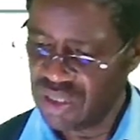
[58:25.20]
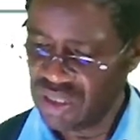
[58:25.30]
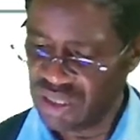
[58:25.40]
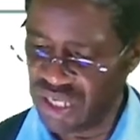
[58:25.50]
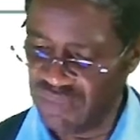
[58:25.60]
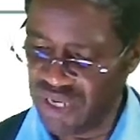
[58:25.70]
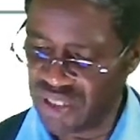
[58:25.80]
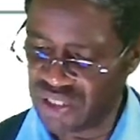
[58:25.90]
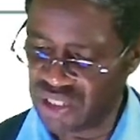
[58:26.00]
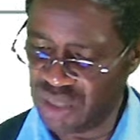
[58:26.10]
Debit,
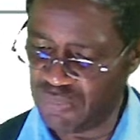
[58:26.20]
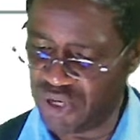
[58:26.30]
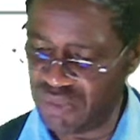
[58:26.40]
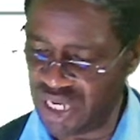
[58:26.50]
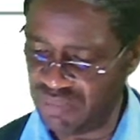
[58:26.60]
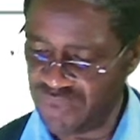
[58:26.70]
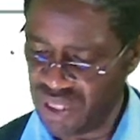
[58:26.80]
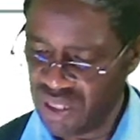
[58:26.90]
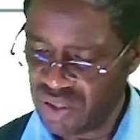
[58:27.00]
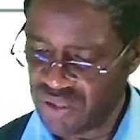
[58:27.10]
share premium,
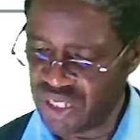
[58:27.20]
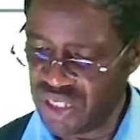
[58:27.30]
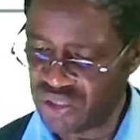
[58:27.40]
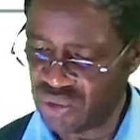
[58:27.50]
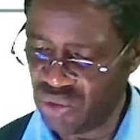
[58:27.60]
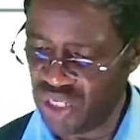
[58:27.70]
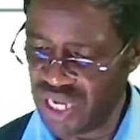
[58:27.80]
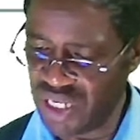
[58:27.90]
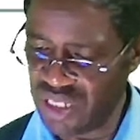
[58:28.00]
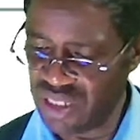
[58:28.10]
credit,
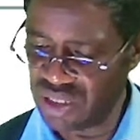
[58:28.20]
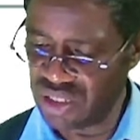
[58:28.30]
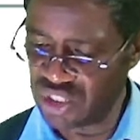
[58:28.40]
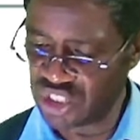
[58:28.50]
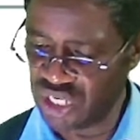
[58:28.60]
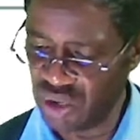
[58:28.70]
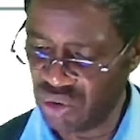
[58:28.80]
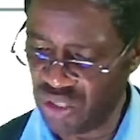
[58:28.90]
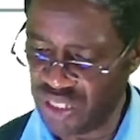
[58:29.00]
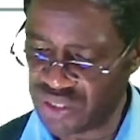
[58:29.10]
ordinary
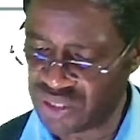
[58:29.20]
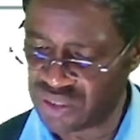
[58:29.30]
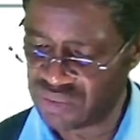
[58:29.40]
shareholders